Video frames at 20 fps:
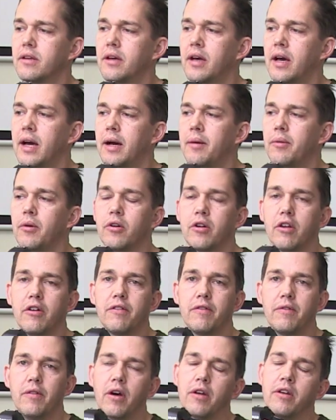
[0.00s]

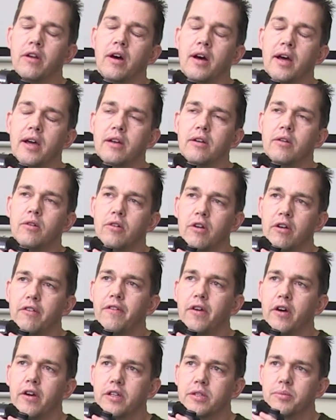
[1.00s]

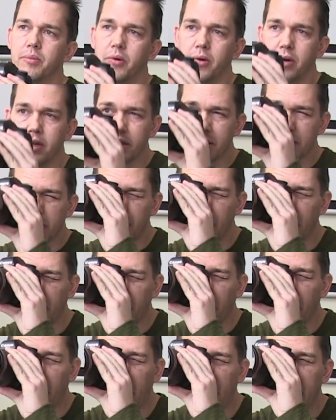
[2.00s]
autofocus points with
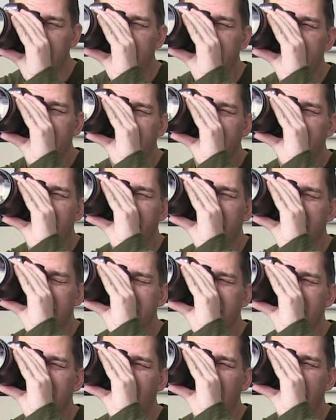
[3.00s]
one
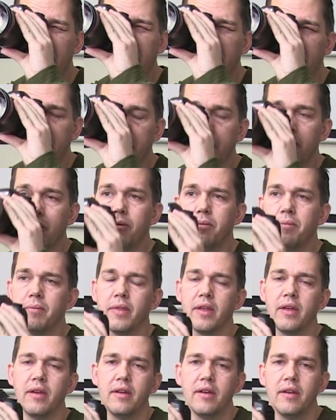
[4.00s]
cross type in the middle,
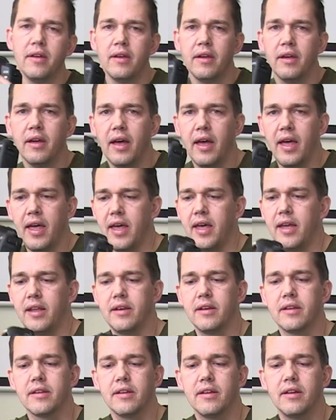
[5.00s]

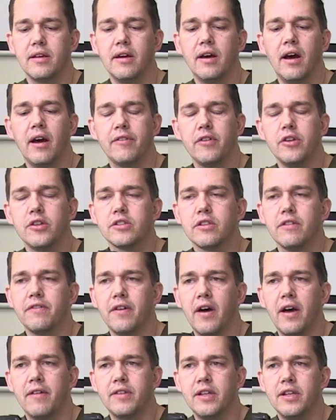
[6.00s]
and I've used the
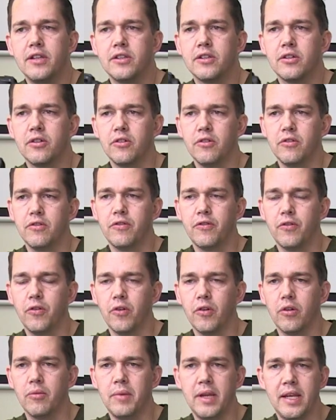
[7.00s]
5D2
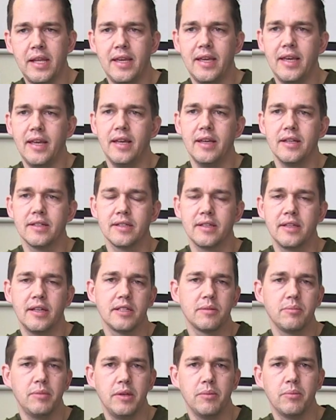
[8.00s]
for many years, and
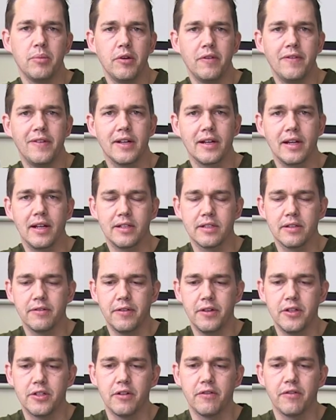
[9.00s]
that's been perfectly
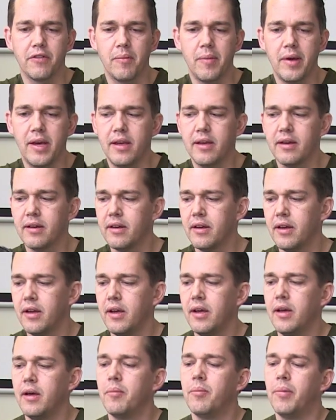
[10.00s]
sufficient for me.
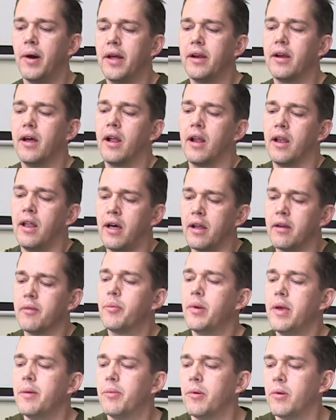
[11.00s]
But a lot of
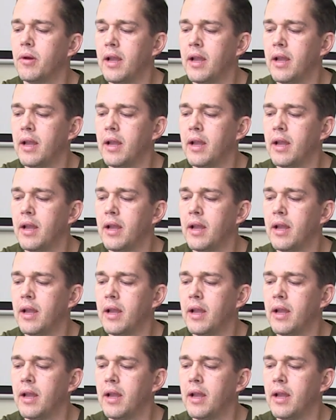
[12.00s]
people